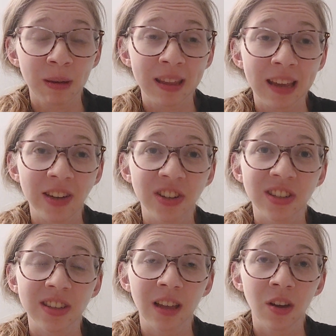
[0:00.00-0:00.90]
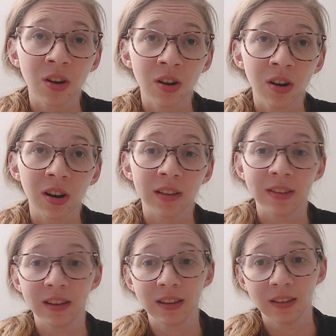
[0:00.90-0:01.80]
medications that are
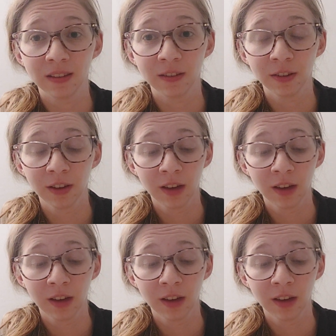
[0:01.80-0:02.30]
addictive.